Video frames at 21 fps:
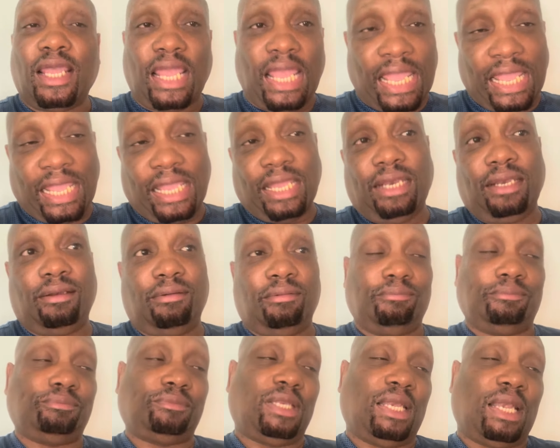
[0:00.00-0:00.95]
and
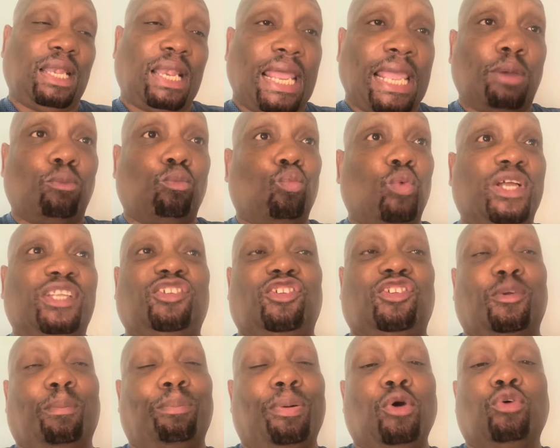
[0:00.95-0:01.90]
like what's
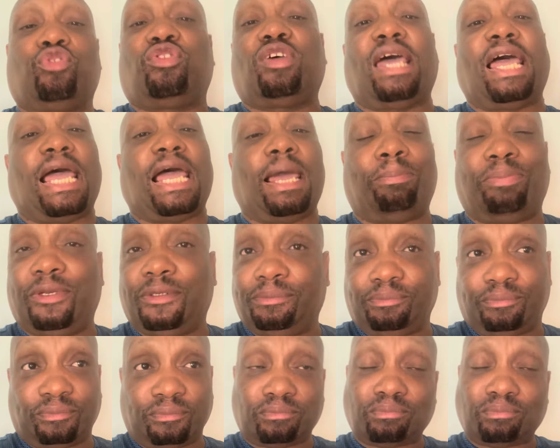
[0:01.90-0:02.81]
supposed to happen